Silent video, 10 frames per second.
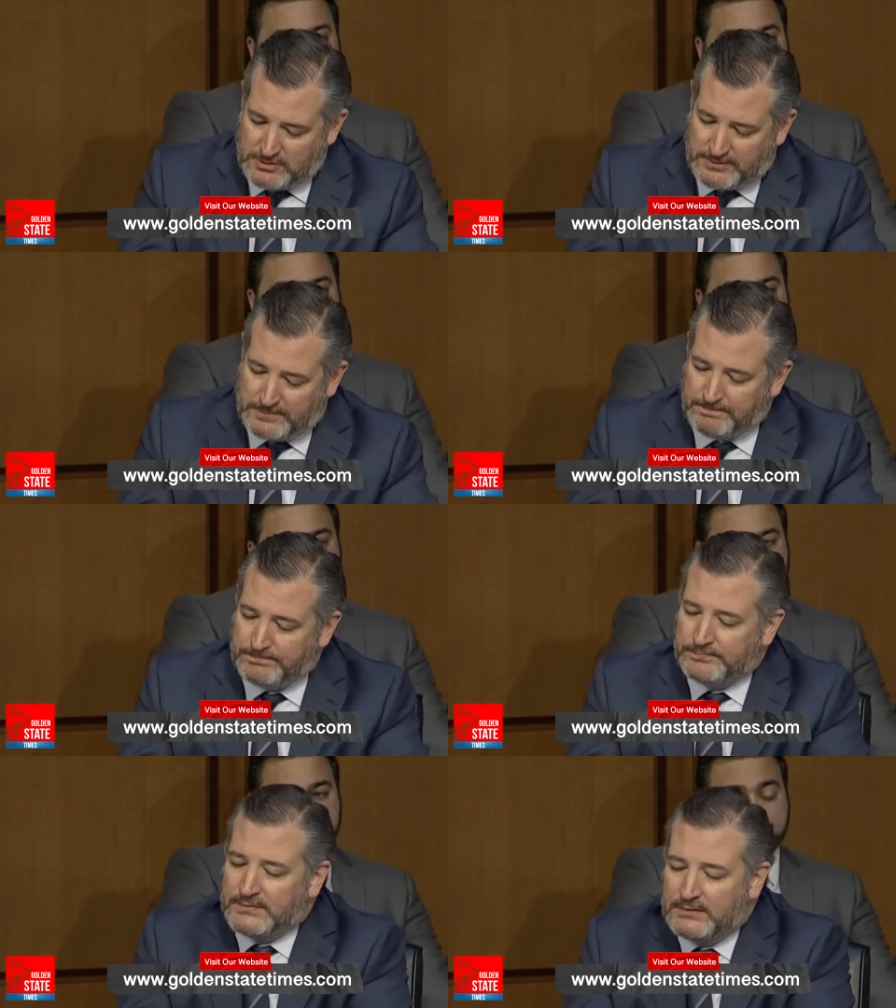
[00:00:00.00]
Durbin.
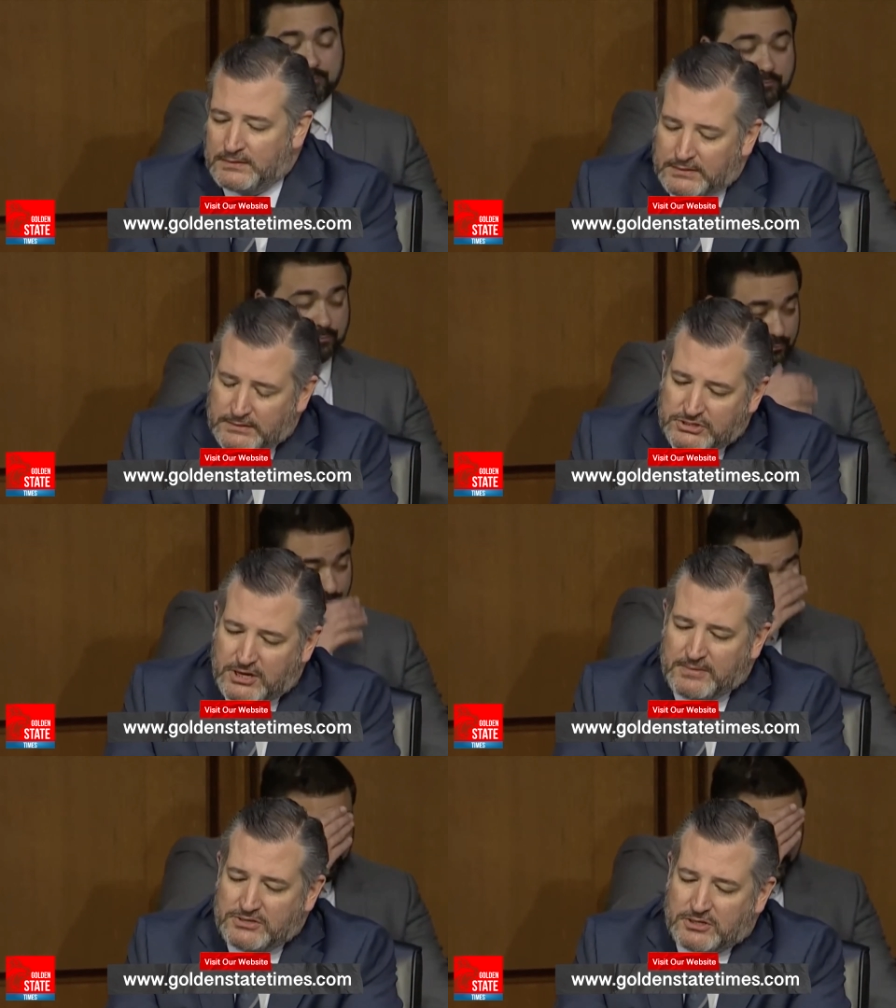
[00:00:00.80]

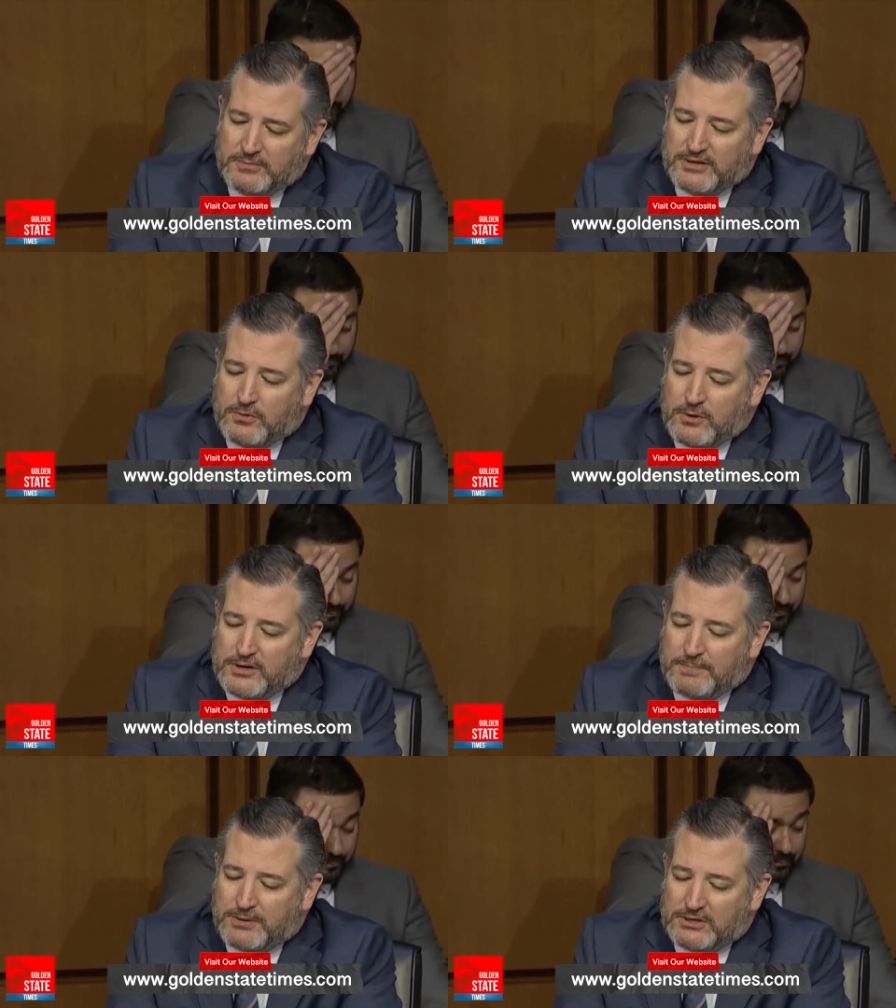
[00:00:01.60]
Chairman Durbin quoted